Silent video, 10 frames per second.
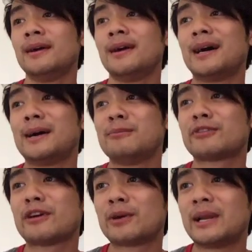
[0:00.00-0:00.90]
Um,
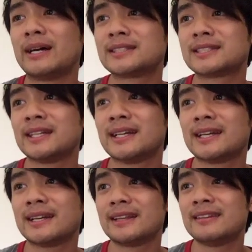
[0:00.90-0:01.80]
for everyone else,
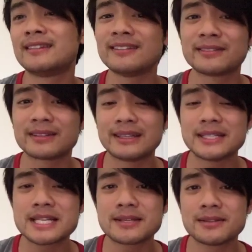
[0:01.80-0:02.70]
this is
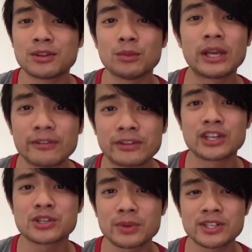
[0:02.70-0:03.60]
the week of
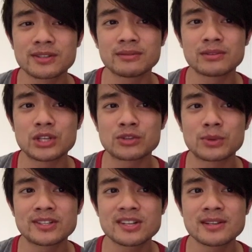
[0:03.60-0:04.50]
gishwiz-
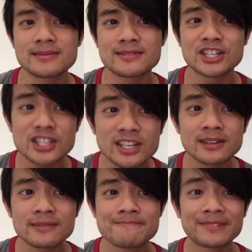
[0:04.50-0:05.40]
gishwizing, Gishing?
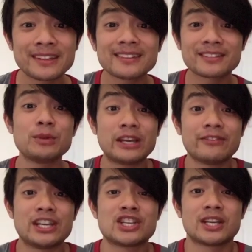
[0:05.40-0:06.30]
This is the week
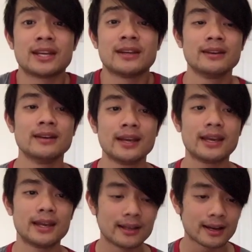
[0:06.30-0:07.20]
of gishing.
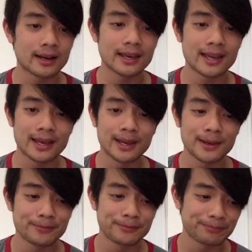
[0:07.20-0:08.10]
And I
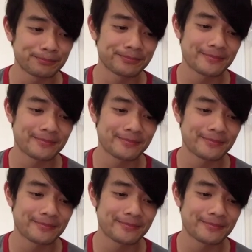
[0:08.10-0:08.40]
am.